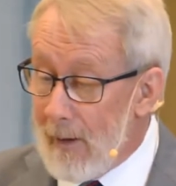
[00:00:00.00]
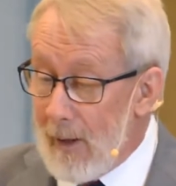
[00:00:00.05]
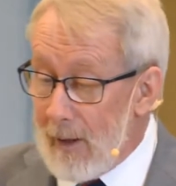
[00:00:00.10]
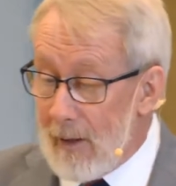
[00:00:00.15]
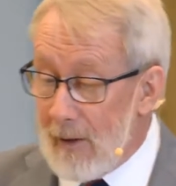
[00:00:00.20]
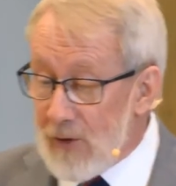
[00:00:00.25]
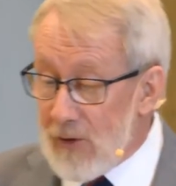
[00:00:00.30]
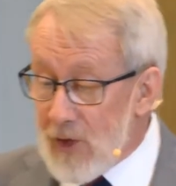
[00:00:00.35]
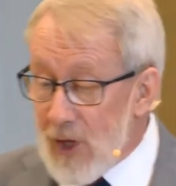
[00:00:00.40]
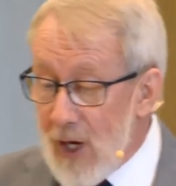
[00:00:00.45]

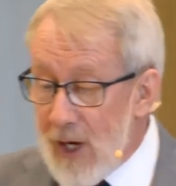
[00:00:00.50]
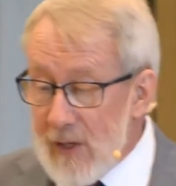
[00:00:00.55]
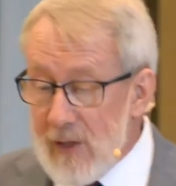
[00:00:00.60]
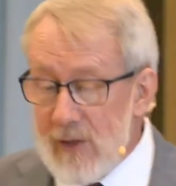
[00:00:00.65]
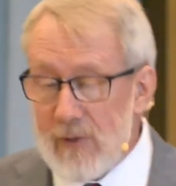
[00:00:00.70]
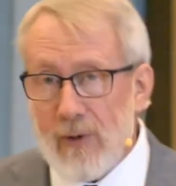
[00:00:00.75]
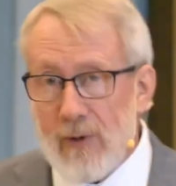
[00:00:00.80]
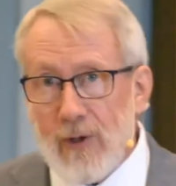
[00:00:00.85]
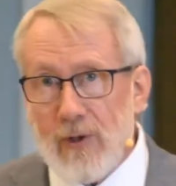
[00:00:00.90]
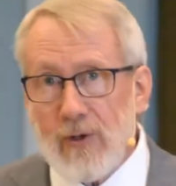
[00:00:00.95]
Now,
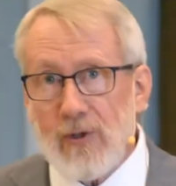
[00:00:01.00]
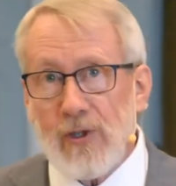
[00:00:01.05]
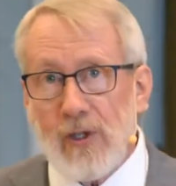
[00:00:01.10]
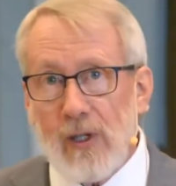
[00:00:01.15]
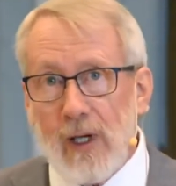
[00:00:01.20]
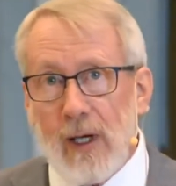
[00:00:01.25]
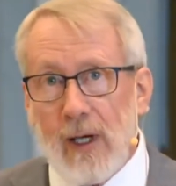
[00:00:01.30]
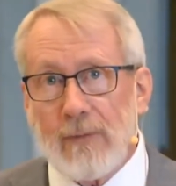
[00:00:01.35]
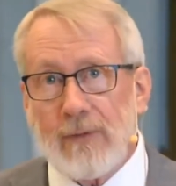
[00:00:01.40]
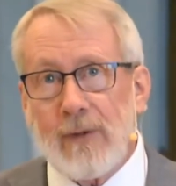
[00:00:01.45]
John's
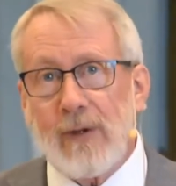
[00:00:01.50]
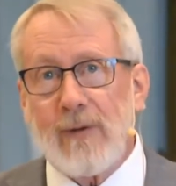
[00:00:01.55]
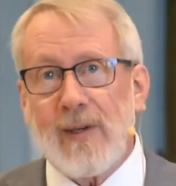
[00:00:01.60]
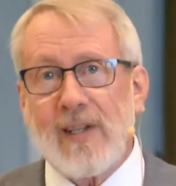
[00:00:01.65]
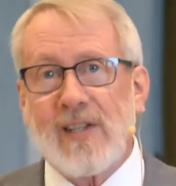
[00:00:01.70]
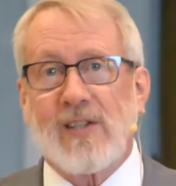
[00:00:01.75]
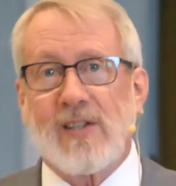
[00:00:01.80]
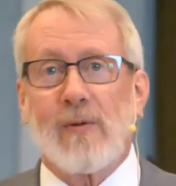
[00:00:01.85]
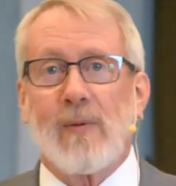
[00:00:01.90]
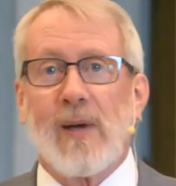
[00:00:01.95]
version of the
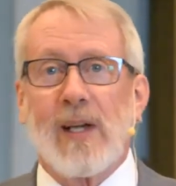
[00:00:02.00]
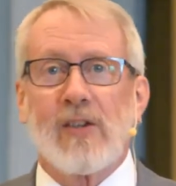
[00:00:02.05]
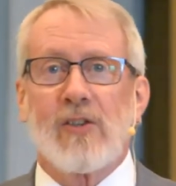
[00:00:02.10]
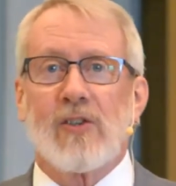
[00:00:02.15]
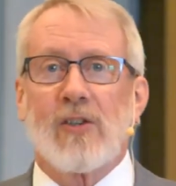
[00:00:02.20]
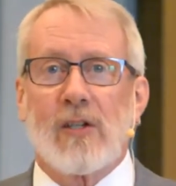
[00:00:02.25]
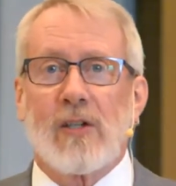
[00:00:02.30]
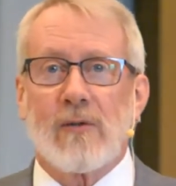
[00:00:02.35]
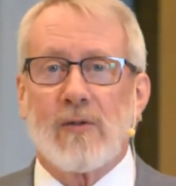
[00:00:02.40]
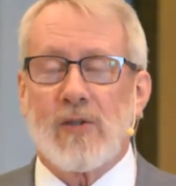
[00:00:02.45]

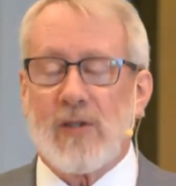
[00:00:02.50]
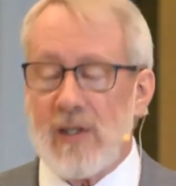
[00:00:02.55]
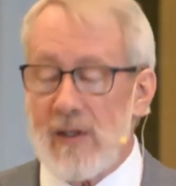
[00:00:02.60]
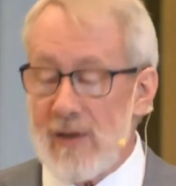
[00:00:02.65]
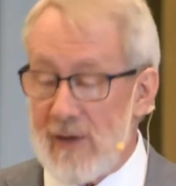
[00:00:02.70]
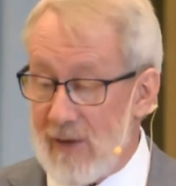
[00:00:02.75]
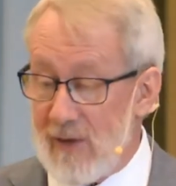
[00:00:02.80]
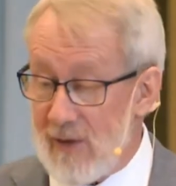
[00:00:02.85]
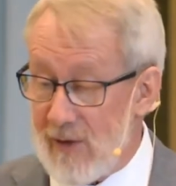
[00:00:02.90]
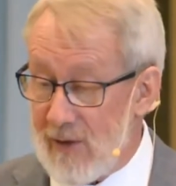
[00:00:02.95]
resurrection of
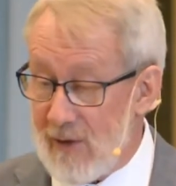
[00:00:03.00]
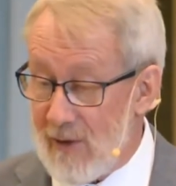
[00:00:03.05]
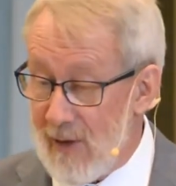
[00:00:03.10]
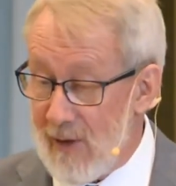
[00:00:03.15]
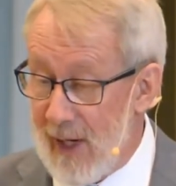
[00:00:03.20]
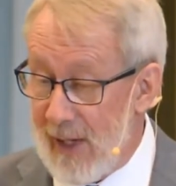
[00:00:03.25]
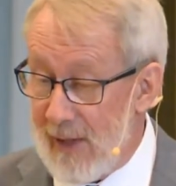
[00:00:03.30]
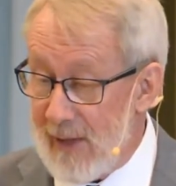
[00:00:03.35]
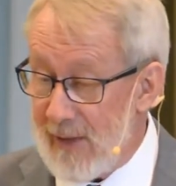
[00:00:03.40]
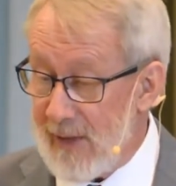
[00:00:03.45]
Jesus
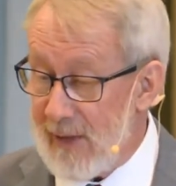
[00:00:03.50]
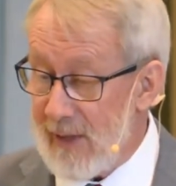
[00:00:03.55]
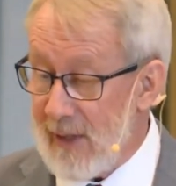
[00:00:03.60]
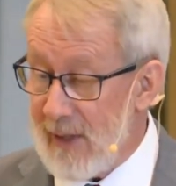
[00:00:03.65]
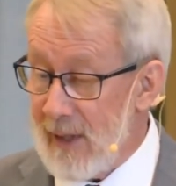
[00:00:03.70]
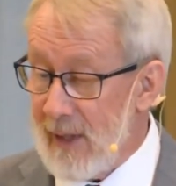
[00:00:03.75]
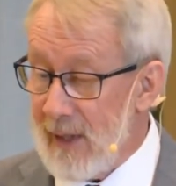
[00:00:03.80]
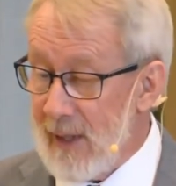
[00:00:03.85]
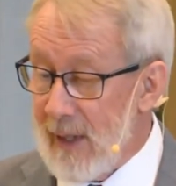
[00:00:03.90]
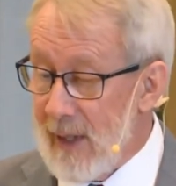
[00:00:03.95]
Christ
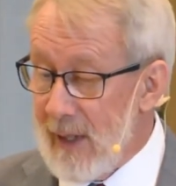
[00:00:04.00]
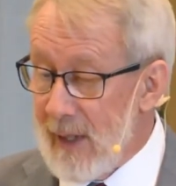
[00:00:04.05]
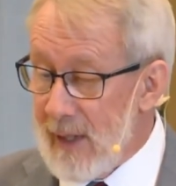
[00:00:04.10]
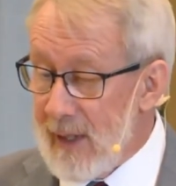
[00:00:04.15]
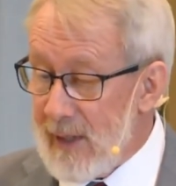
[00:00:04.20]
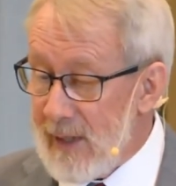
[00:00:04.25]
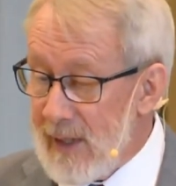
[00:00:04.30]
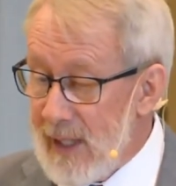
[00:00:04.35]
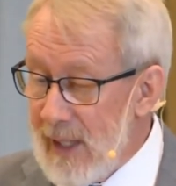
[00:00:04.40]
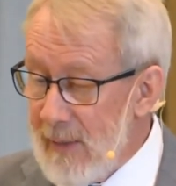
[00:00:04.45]

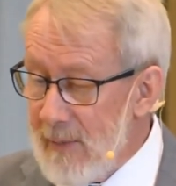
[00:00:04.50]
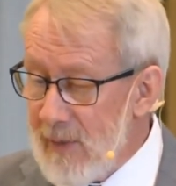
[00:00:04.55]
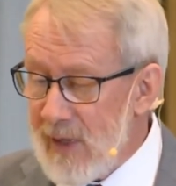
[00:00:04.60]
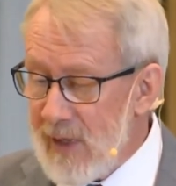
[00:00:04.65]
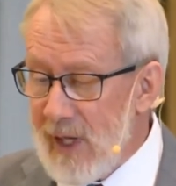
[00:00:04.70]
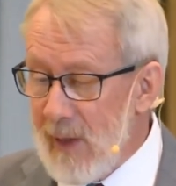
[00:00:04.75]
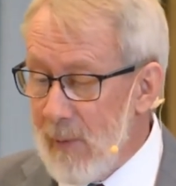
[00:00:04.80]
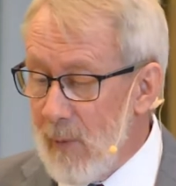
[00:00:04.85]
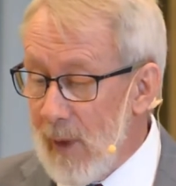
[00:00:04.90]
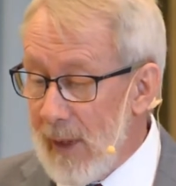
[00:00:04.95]
seems
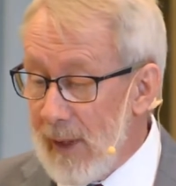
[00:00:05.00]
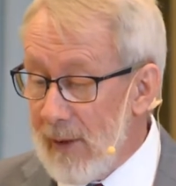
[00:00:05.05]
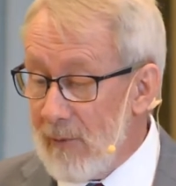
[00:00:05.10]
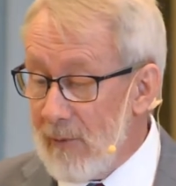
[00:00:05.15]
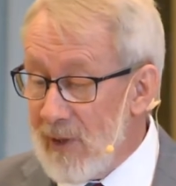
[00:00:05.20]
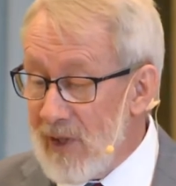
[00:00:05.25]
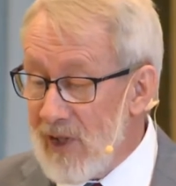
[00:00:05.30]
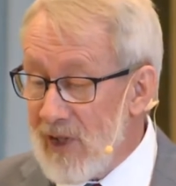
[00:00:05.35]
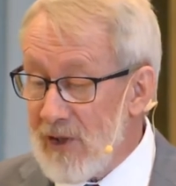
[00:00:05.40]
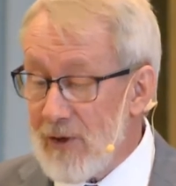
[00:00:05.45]
somewhat
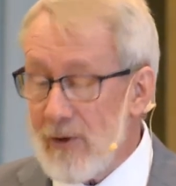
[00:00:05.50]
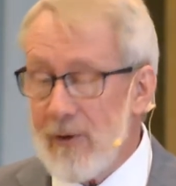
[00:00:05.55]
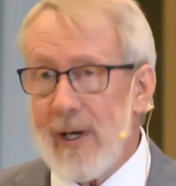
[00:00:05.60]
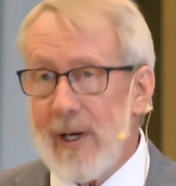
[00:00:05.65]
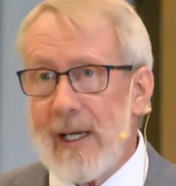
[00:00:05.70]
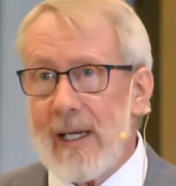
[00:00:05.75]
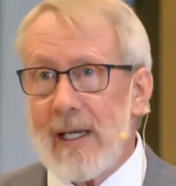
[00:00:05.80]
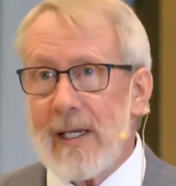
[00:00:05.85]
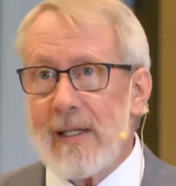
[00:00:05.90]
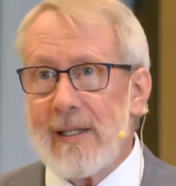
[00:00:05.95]

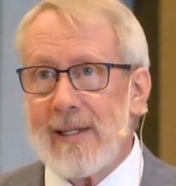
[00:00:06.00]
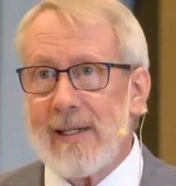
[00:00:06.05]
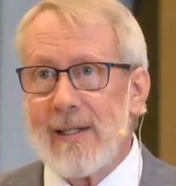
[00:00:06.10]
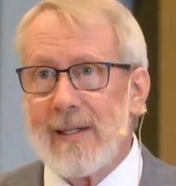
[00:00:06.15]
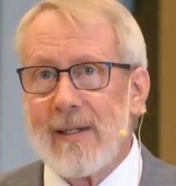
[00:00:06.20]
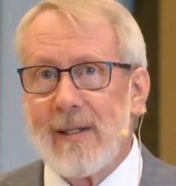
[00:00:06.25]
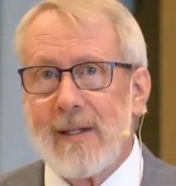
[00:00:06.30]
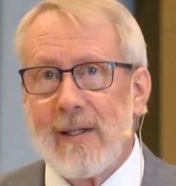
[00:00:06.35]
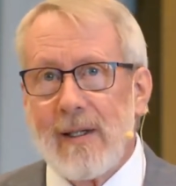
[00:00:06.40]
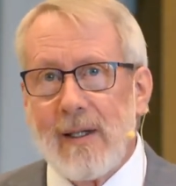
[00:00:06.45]
restrained,
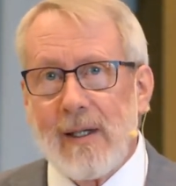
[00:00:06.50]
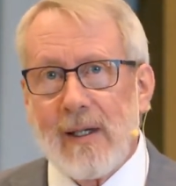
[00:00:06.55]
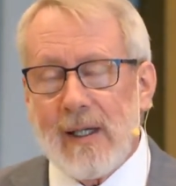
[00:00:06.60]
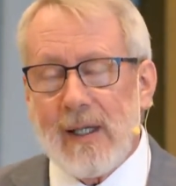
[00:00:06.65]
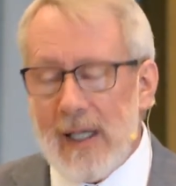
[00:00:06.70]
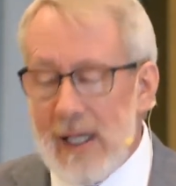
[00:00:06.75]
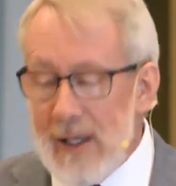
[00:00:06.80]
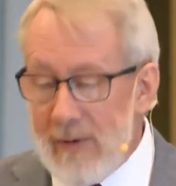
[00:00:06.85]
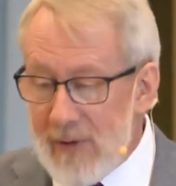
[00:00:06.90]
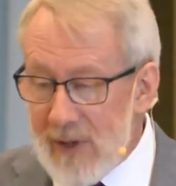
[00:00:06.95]

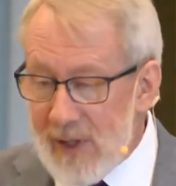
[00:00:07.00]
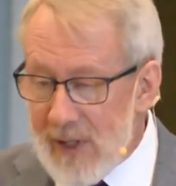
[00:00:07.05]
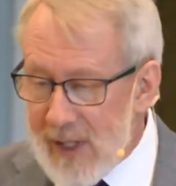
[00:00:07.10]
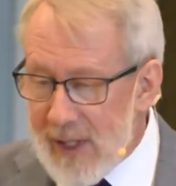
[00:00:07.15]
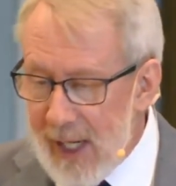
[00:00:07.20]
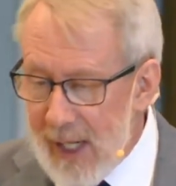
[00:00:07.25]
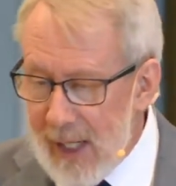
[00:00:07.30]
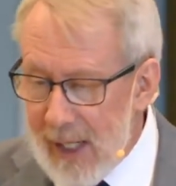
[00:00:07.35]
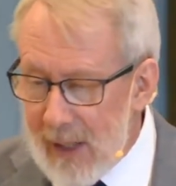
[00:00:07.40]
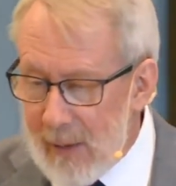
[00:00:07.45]
even
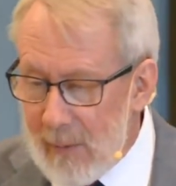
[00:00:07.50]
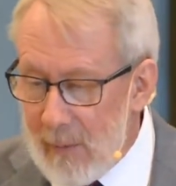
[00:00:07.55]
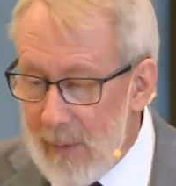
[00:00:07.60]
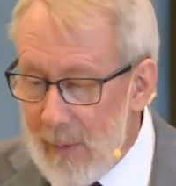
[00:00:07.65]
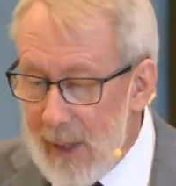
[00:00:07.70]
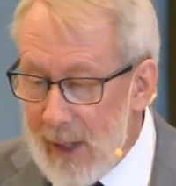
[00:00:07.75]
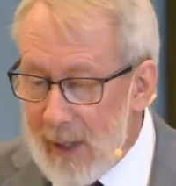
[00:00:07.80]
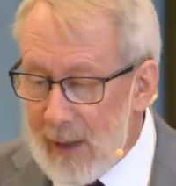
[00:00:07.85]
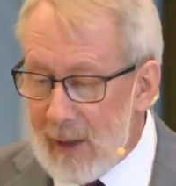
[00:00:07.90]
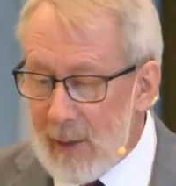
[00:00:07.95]
tame,
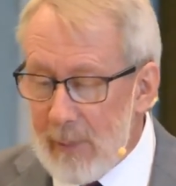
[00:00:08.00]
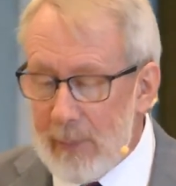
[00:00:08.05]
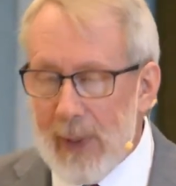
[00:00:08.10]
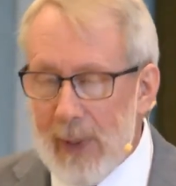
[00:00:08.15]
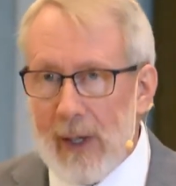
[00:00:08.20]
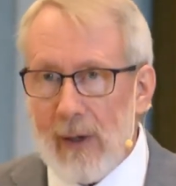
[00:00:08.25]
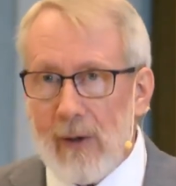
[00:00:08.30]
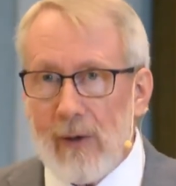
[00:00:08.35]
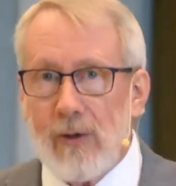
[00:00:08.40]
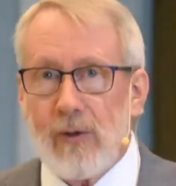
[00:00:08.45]

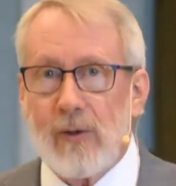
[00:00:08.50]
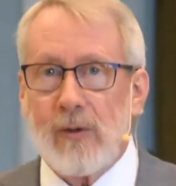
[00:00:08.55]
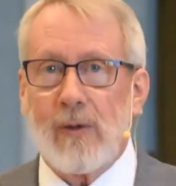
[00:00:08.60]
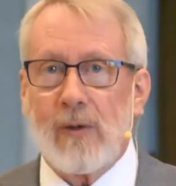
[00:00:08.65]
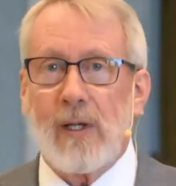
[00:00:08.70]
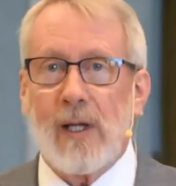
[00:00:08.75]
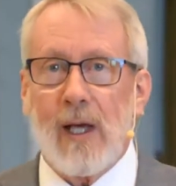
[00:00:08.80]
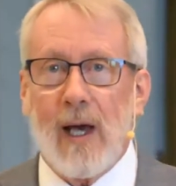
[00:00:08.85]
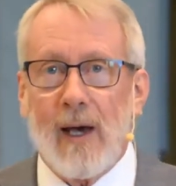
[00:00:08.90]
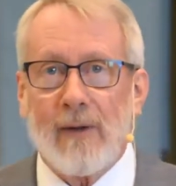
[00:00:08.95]
compared to
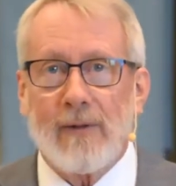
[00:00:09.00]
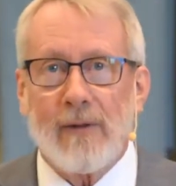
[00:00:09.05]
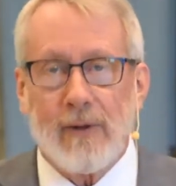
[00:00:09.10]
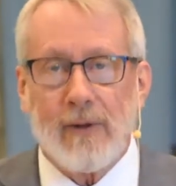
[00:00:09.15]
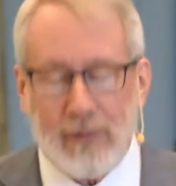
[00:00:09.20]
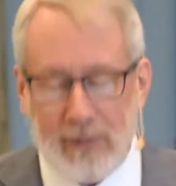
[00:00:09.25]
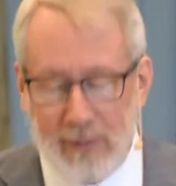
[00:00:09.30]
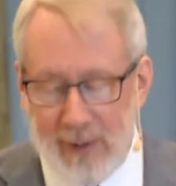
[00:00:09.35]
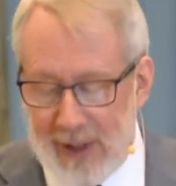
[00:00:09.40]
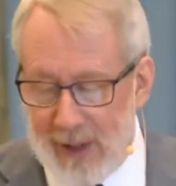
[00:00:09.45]
the other
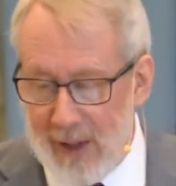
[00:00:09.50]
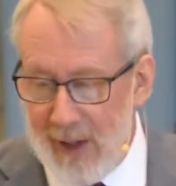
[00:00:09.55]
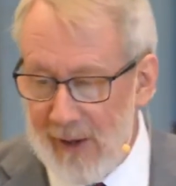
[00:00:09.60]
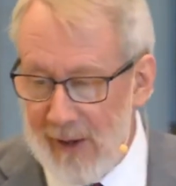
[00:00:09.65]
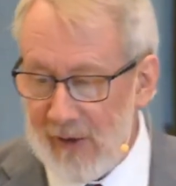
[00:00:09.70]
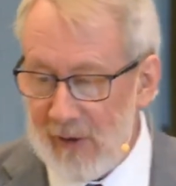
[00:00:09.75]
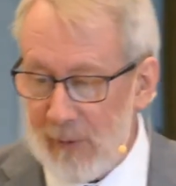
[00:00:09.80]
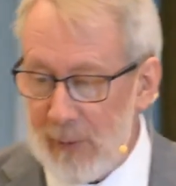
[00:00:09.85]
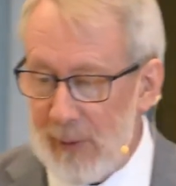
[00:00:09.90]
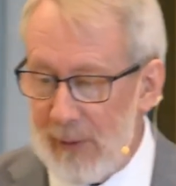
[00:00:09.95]
three
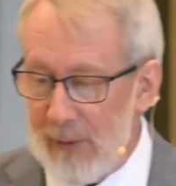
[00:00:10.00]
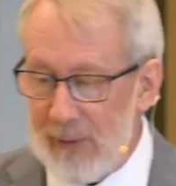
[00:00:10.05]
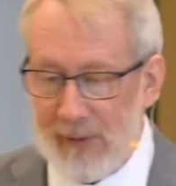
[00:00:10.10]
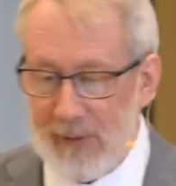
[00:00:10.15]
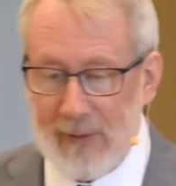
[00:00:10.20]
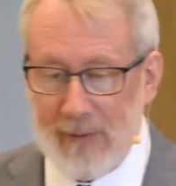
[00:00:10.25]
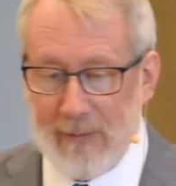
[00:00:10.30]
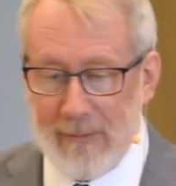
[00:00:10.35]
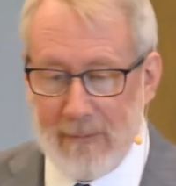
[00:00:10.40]
Gospels.